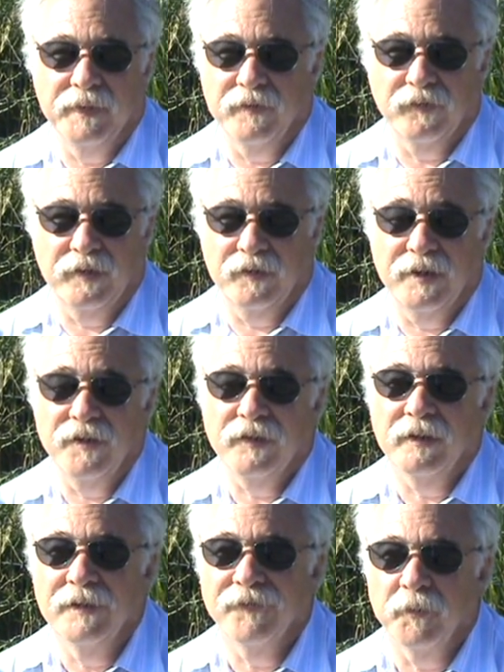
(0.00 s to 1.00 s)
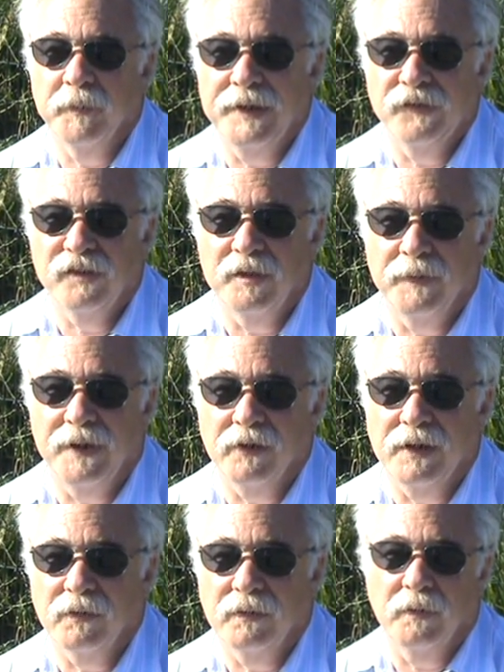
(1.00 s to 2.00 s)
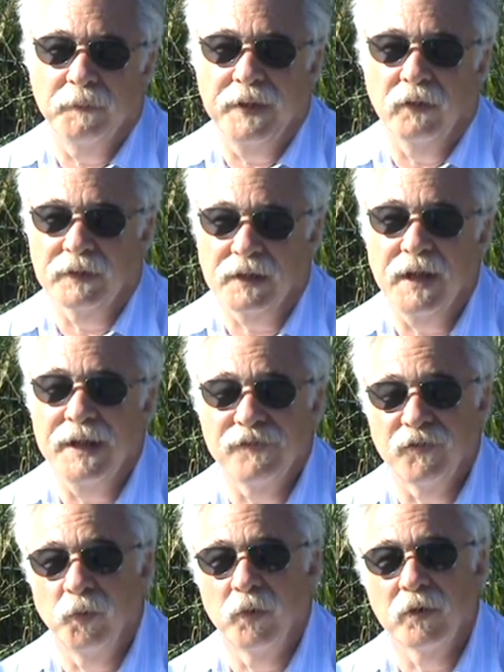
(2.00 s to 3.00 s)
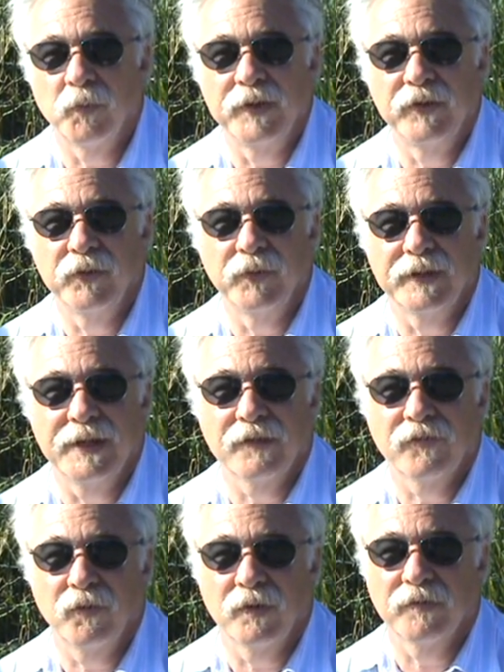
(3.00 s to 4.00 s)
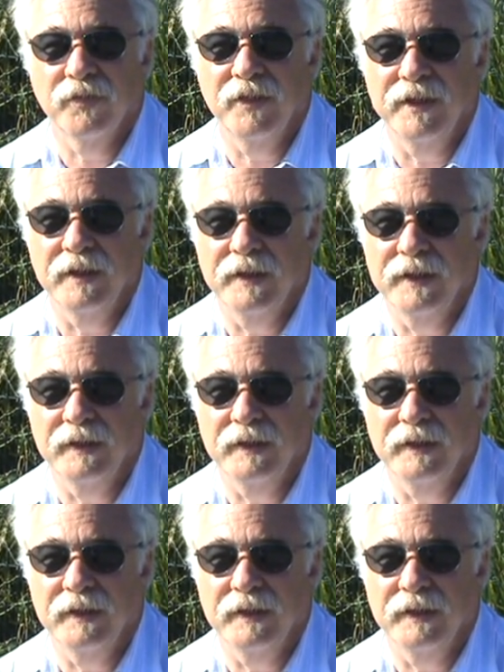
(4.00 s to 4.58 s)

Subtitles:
statistical information about the kinds of work we do and that sort of thing